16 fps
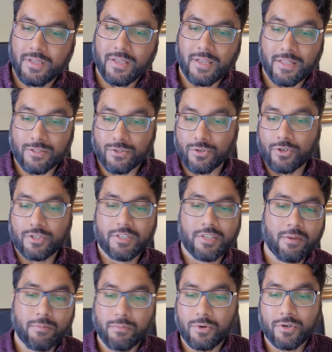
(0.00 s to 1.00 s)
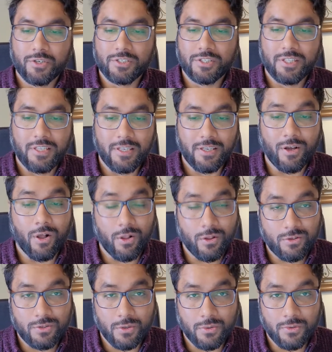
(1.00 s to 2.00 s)
And Sir Tim Berners-Lee
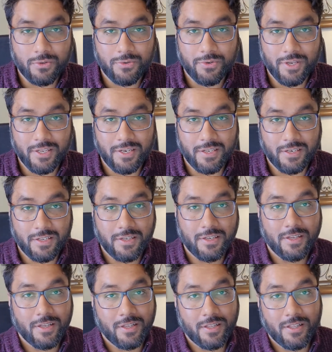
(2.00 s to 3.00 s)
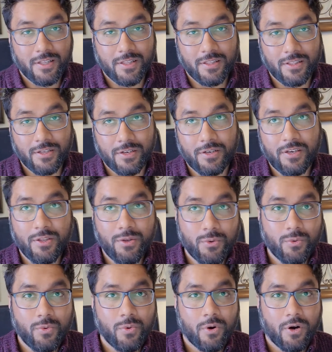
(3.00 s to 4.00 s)
also created the
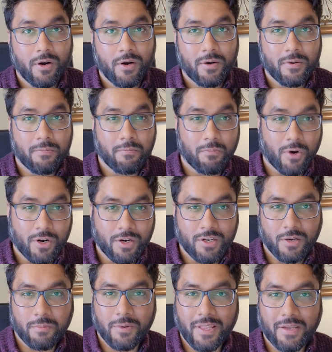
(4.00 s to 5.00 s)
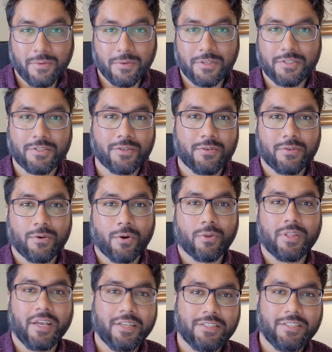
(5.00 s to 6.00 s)
new markup language
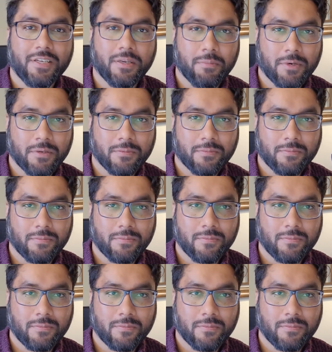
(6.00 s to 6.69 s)
called HTML.